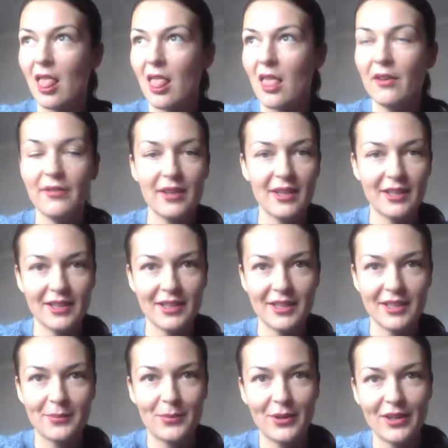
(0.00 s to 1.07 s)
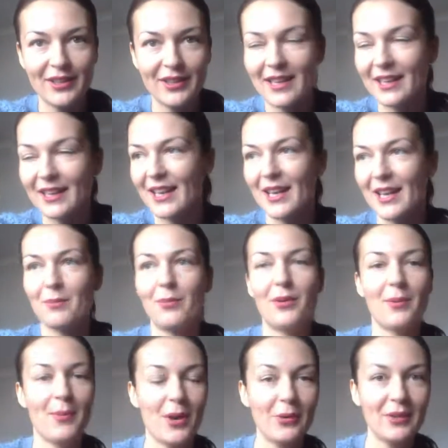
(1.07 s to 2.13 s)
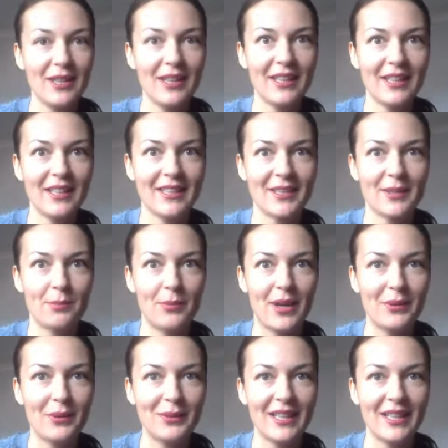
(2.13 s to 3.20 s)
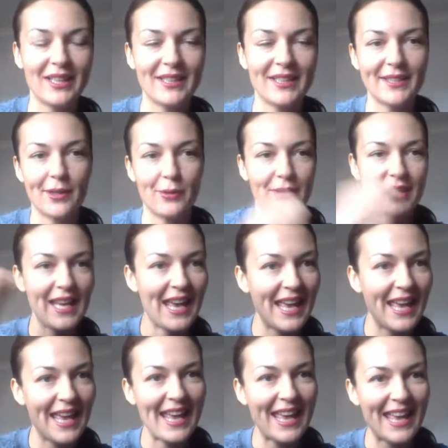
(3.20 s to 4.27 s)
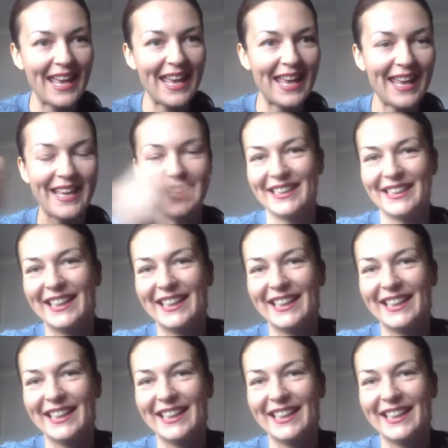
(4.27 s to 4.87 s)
loving this product and promoting this proudly, so yeah!